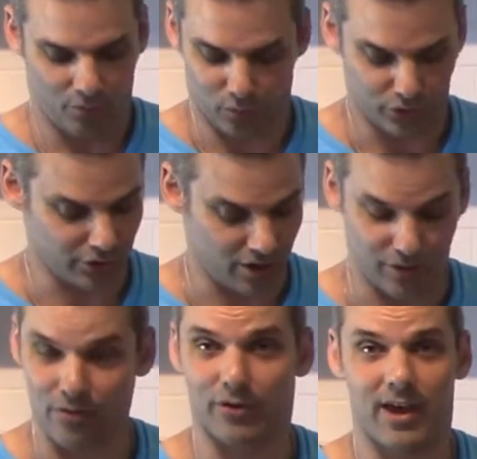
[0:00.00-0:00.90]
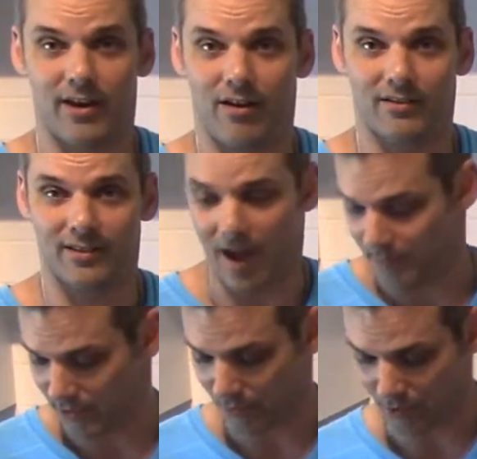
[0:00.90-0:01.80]
we're just going to throw that on
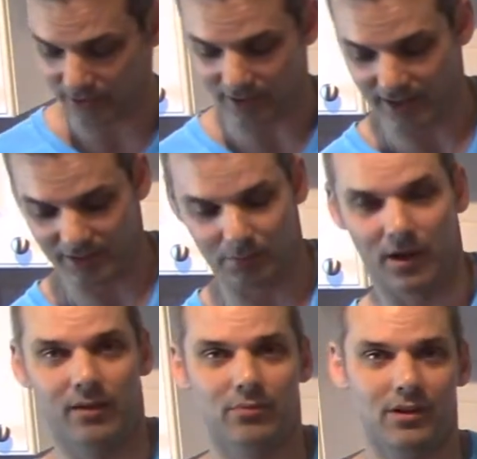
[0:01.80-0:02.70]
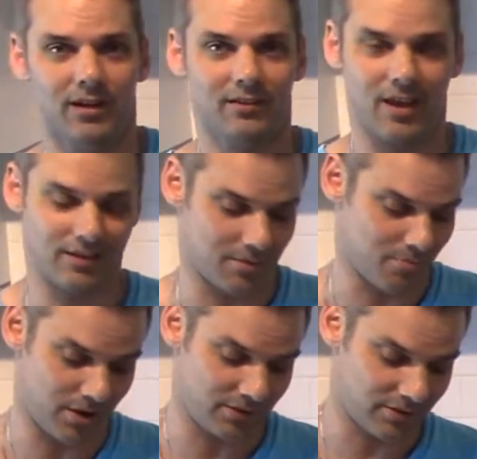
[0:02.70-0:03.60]
top of the one slice of bread. We're going to take the
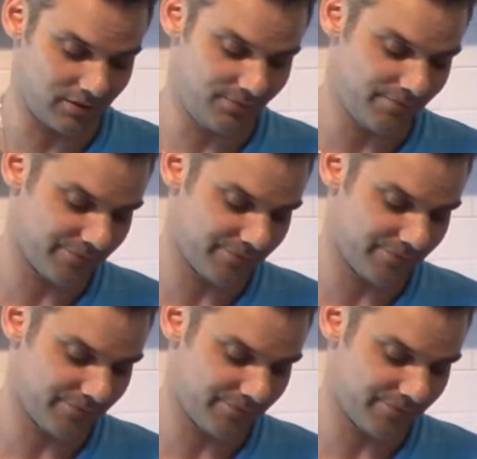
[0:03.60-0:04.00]
mustard